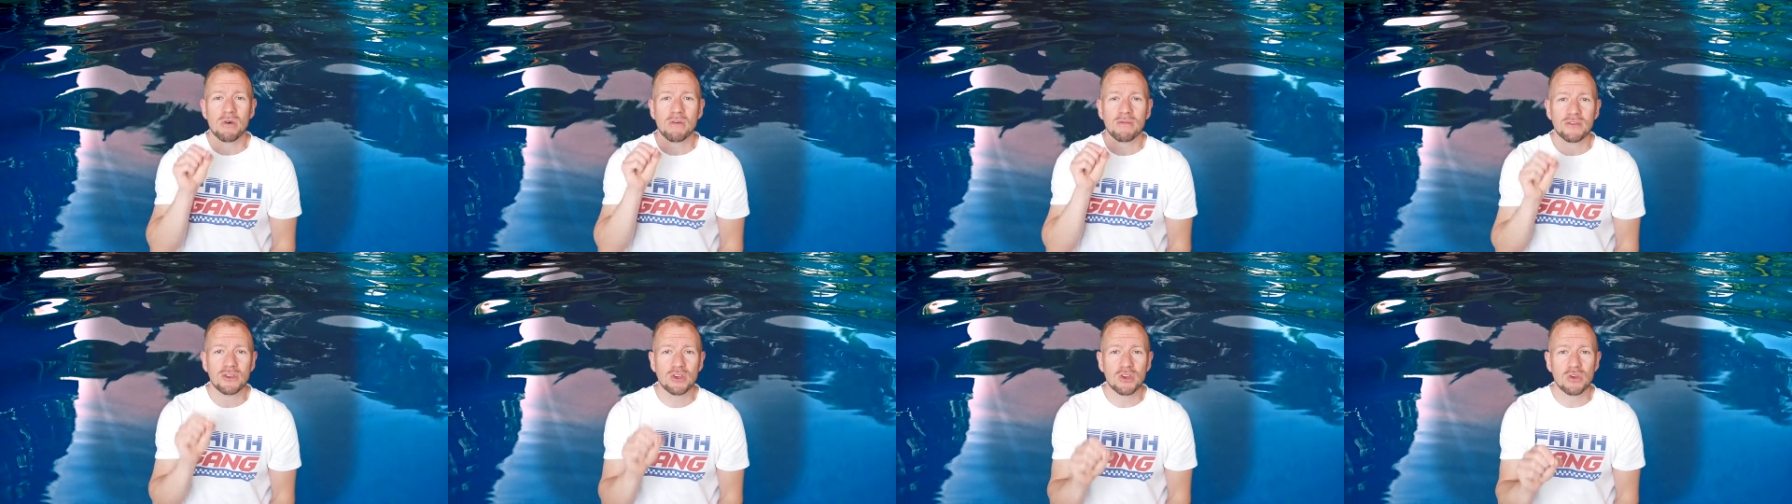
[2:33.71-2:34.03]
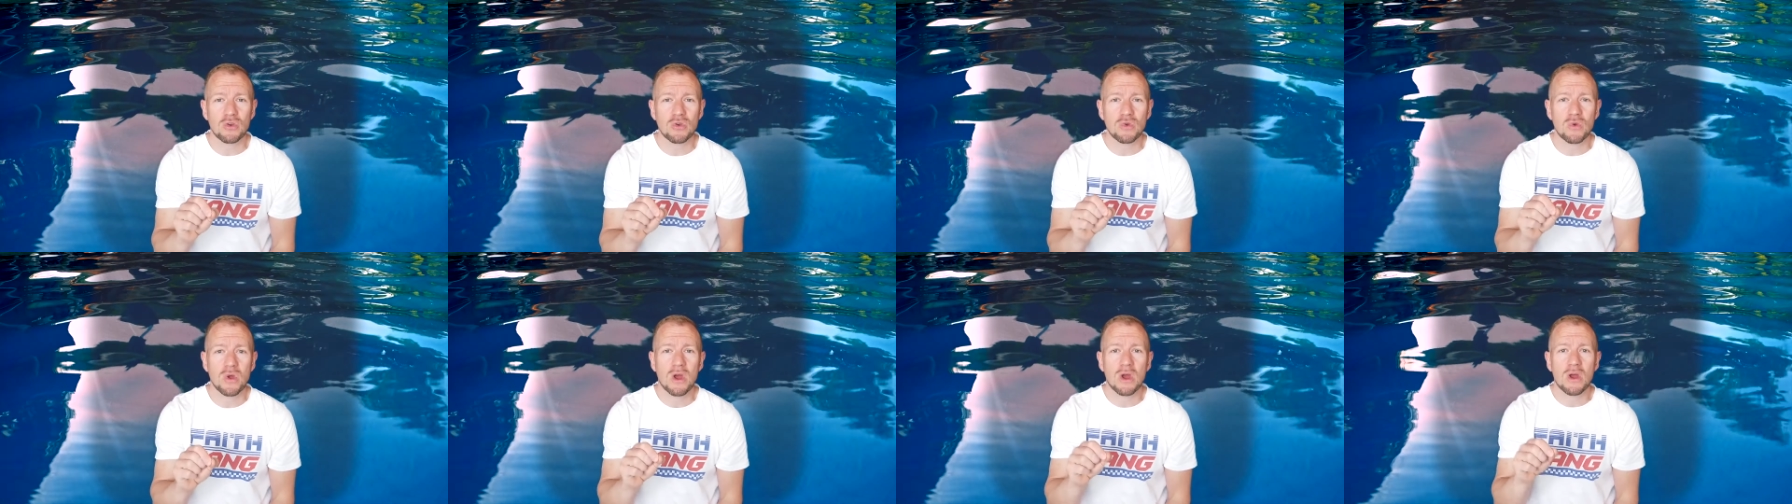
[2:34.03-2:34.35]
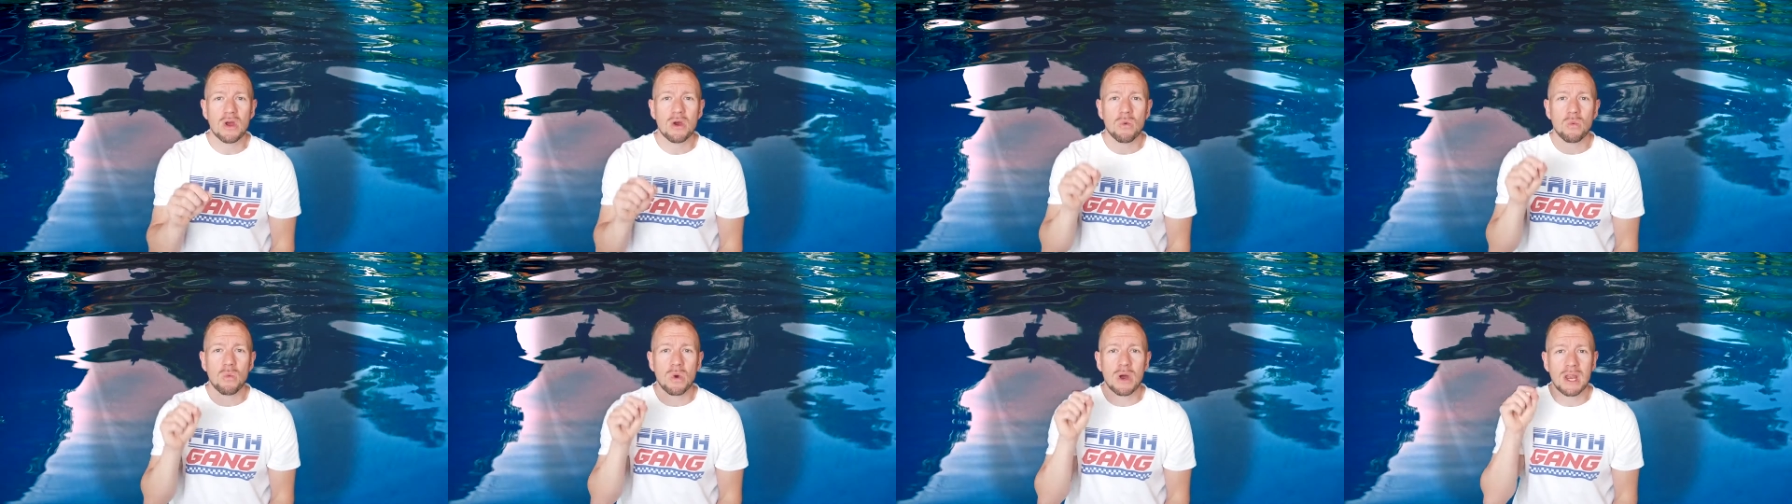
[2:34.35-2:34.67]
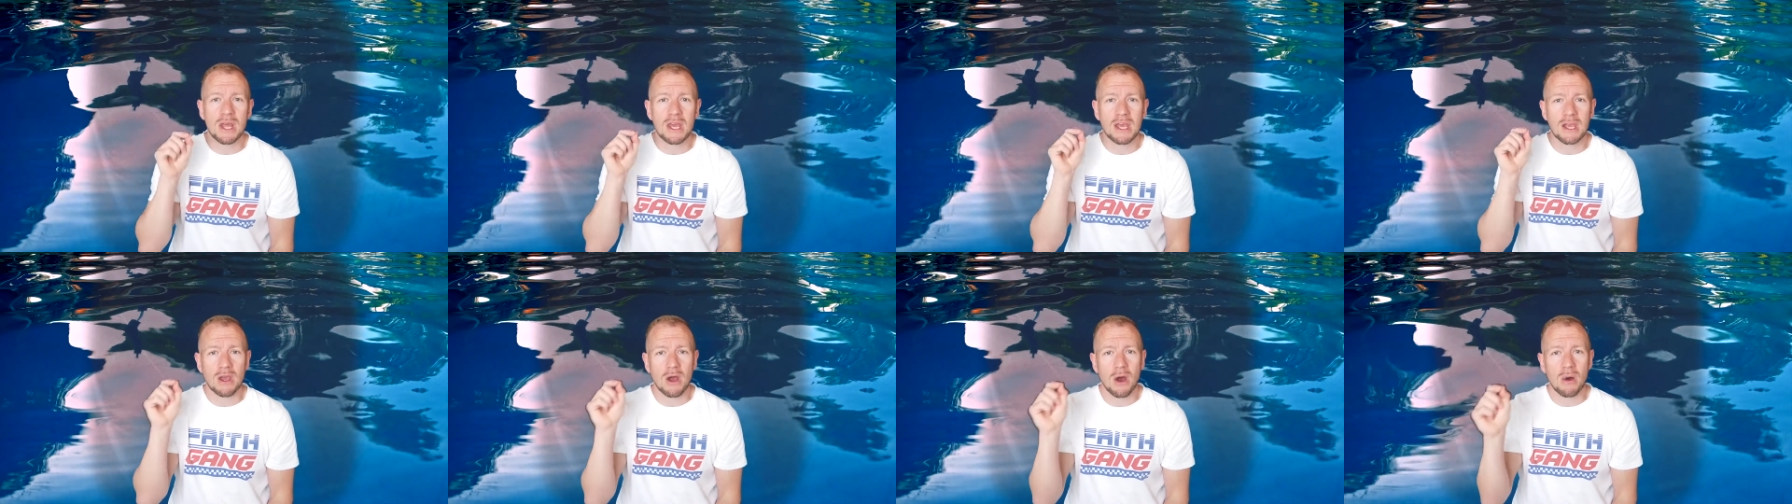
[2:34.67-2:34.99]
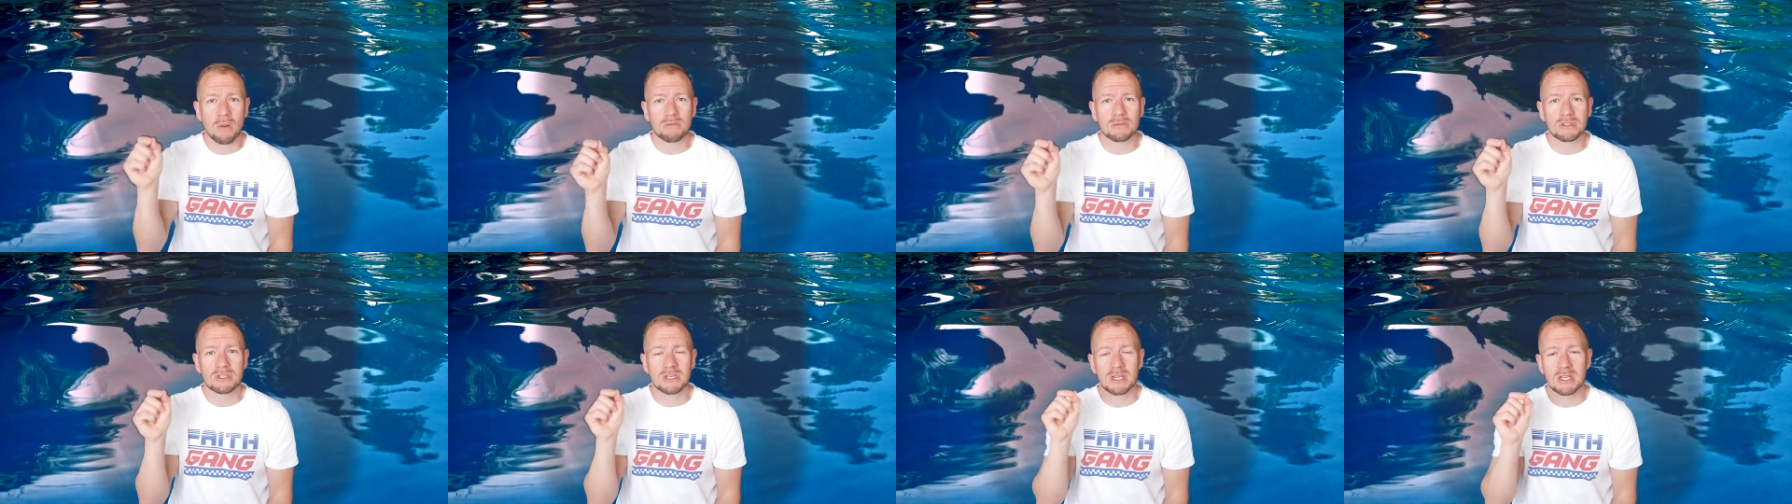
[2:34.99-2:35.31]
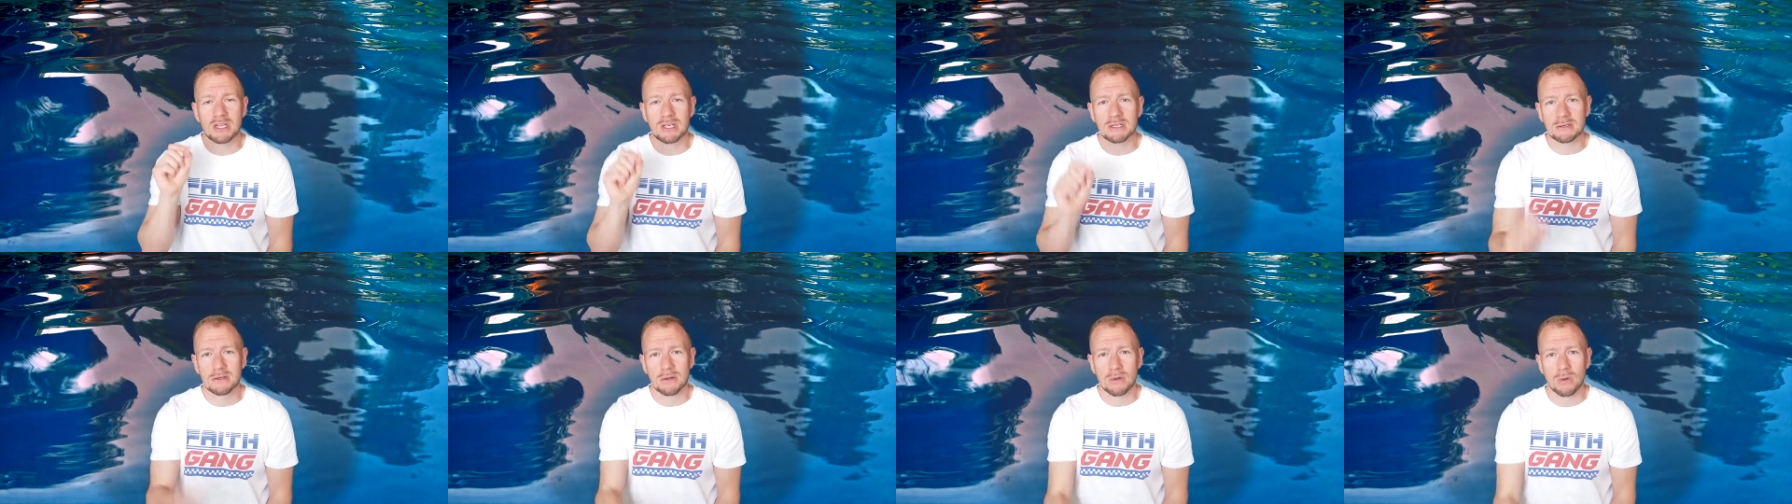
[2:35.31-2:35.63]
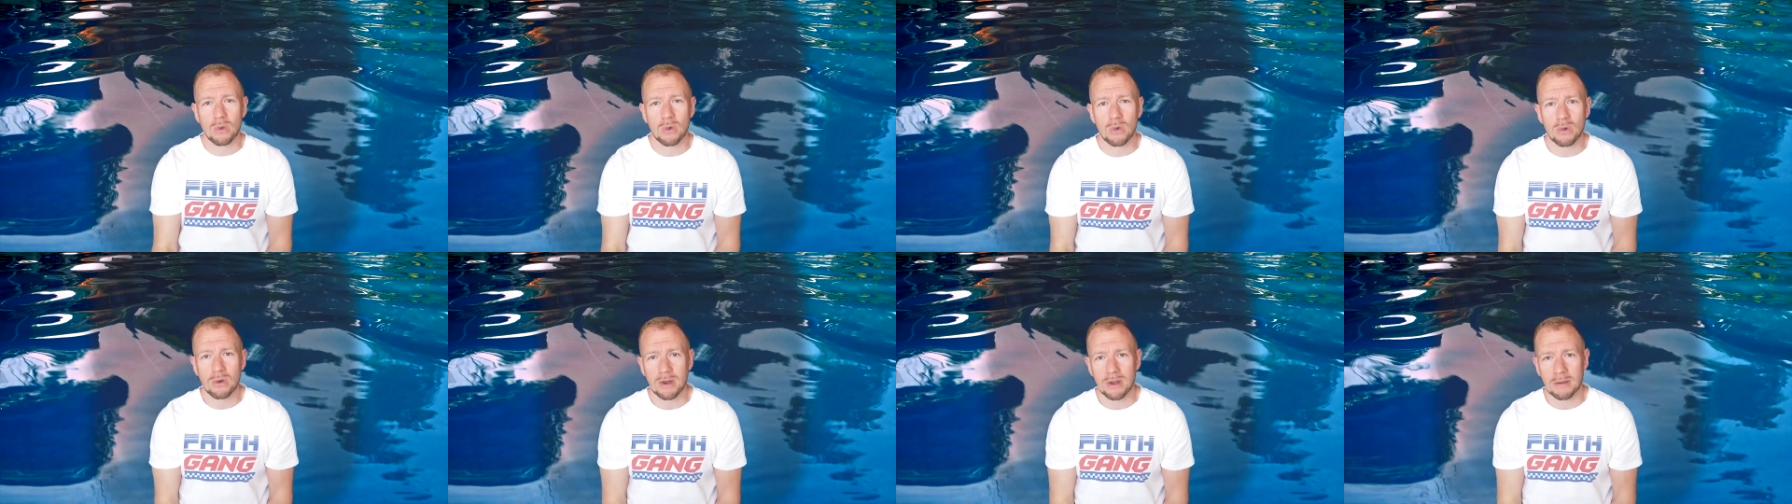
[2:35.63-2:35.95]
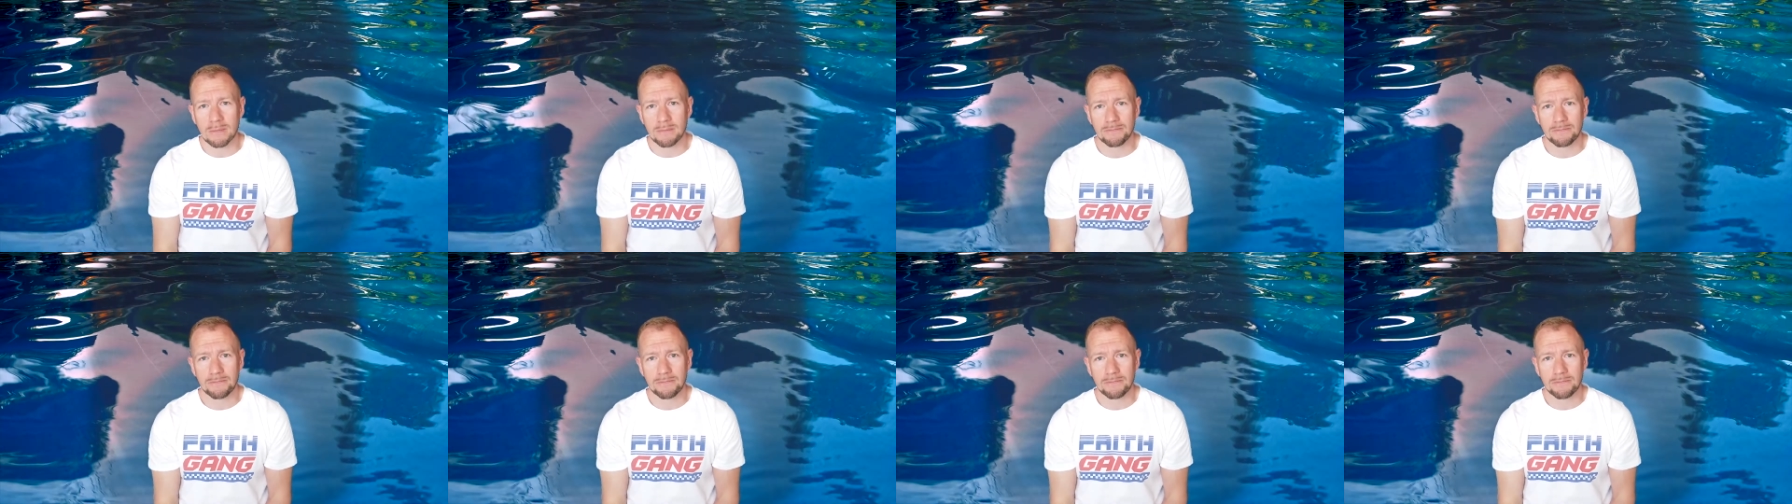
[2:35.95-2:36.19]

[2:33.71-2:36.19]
of you when he comes in his glory.